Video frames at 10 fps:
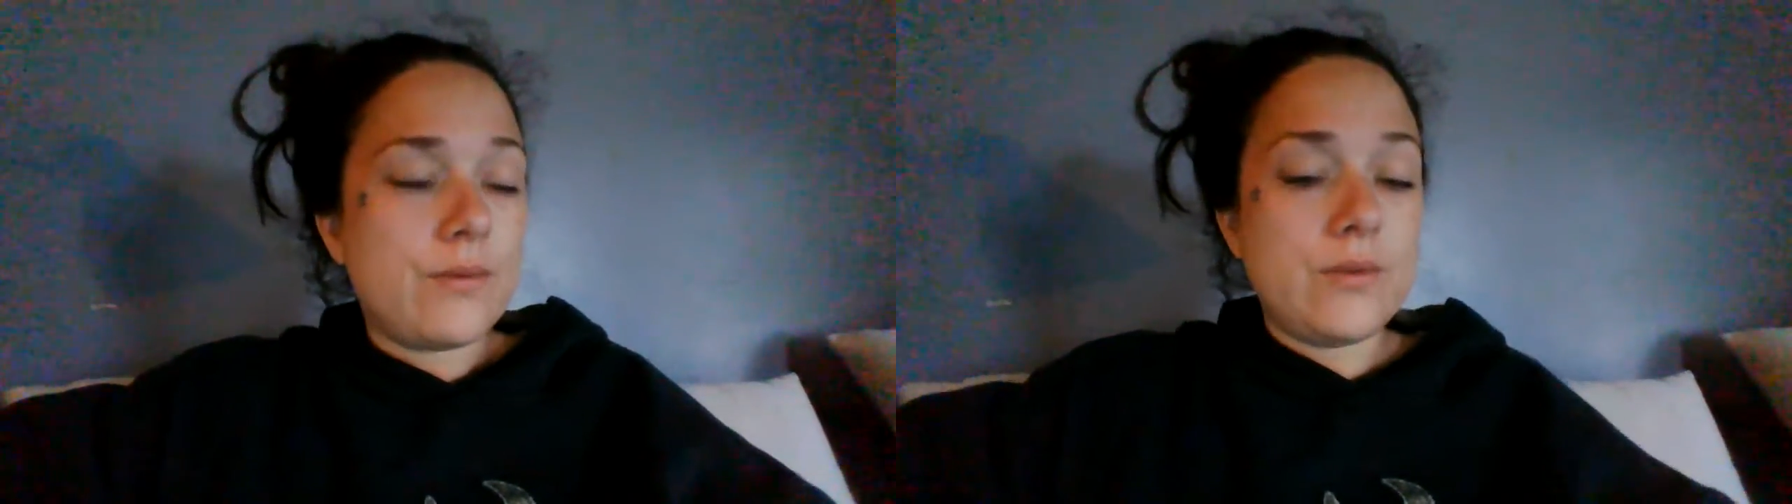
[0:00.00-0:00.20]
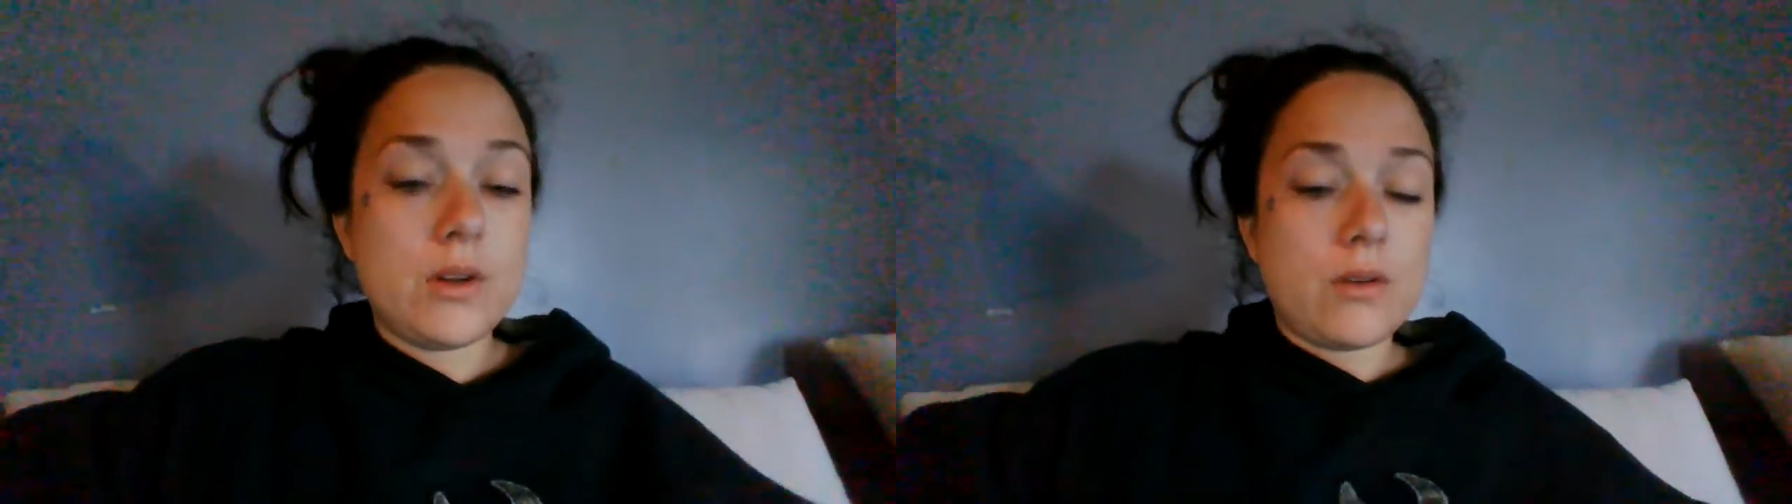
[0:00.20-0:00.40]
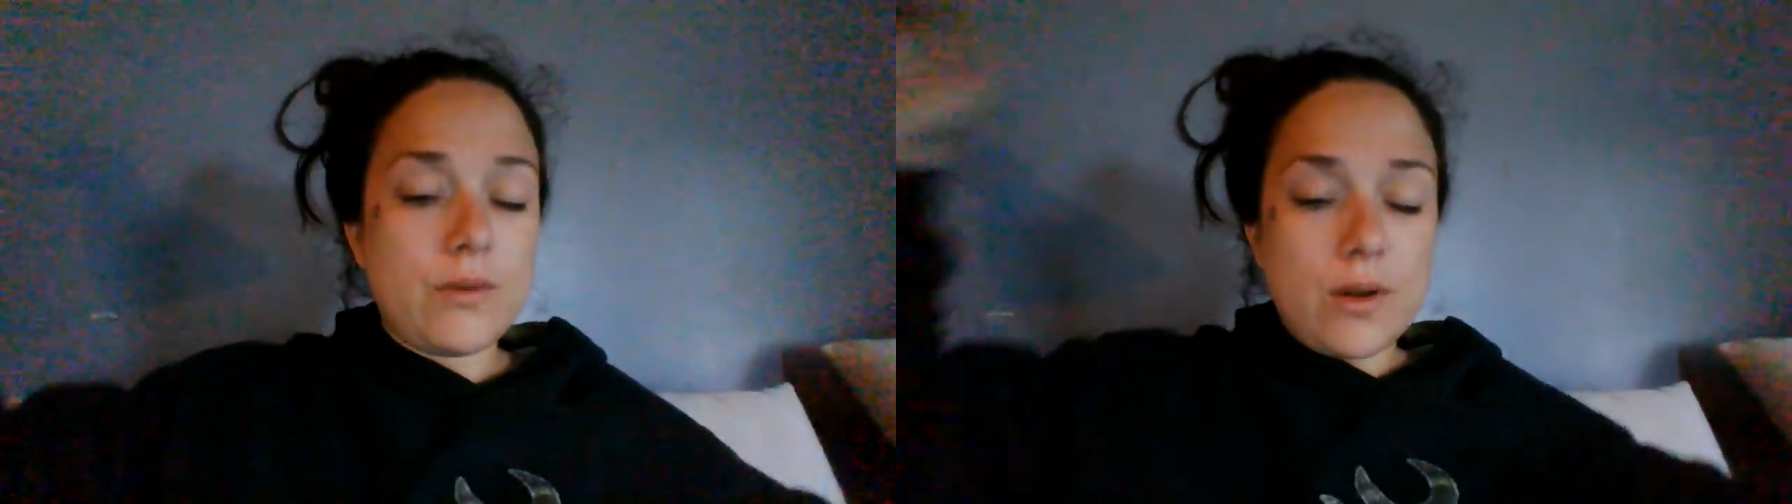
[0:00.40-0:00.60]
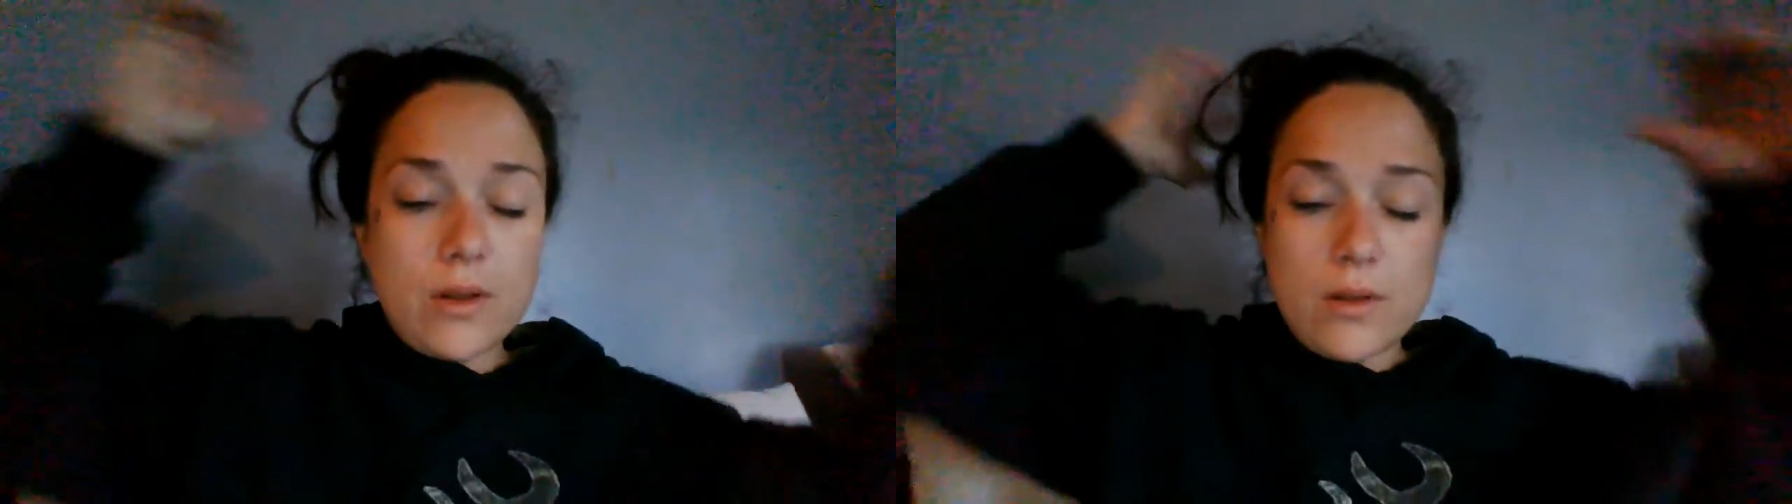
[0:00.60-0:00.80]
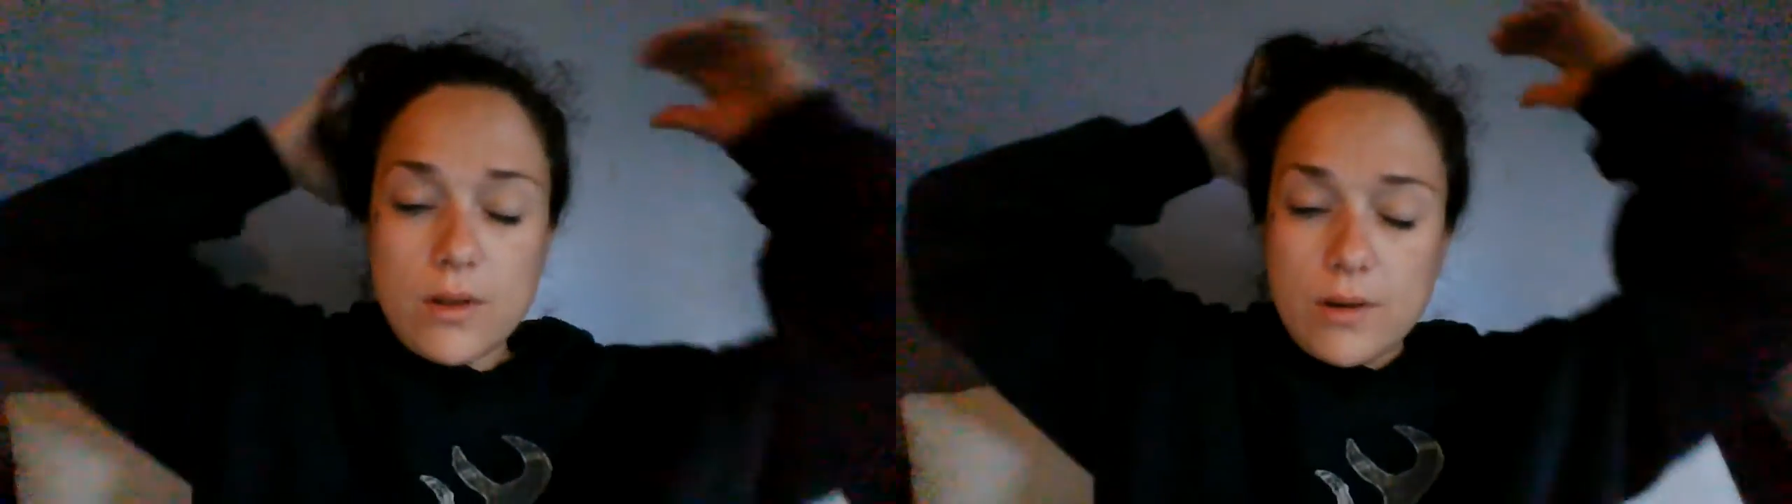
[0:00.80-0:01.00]
I
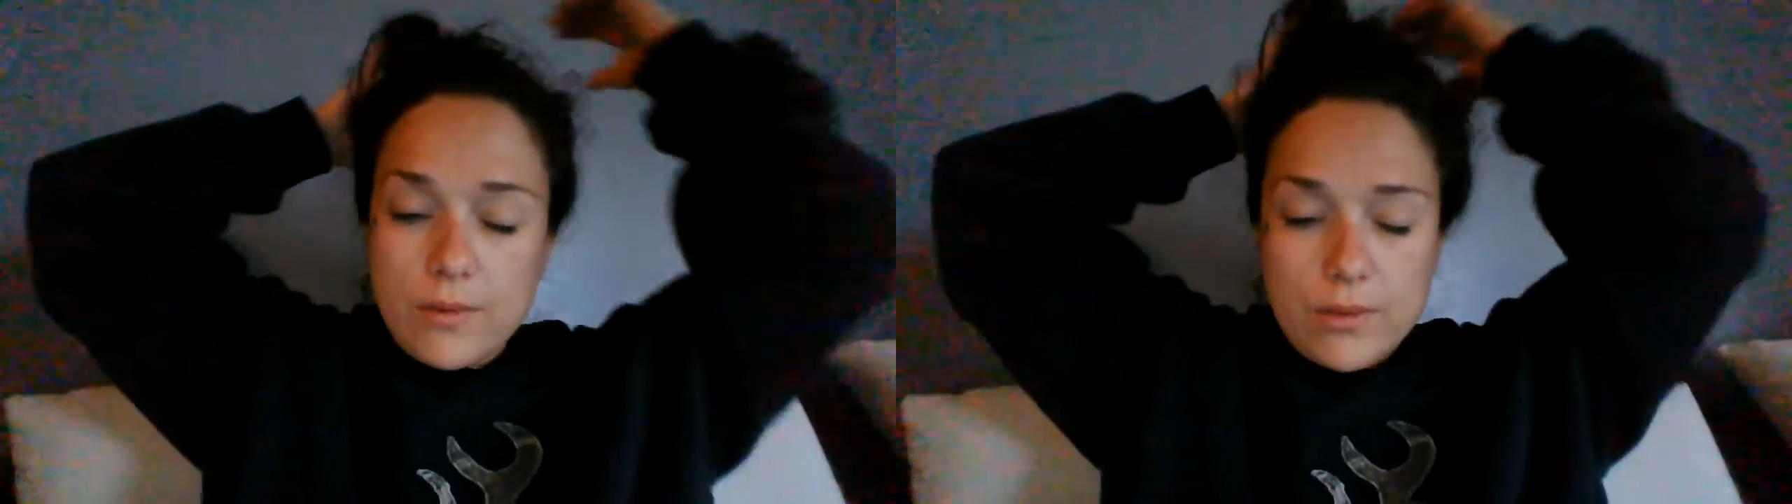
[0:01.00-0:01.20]
follow a lot of